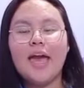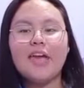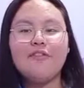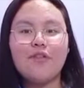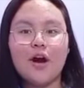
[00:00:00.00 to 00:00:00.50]

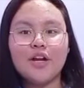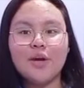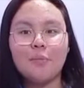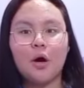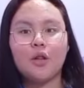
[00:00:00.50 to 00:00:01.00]
a
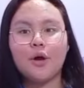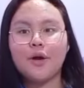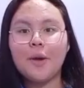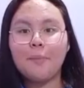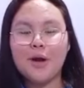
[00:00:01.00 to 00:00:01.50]
variable
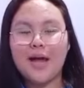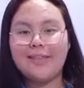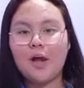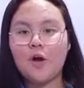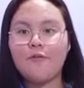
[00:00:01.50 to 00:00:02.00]
or a
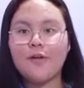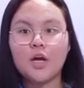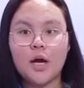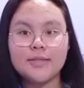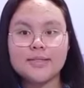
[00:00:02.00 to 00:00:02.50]
product of a
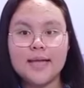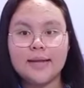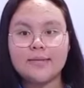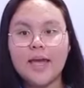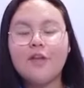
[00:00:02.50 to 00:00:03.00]
constant,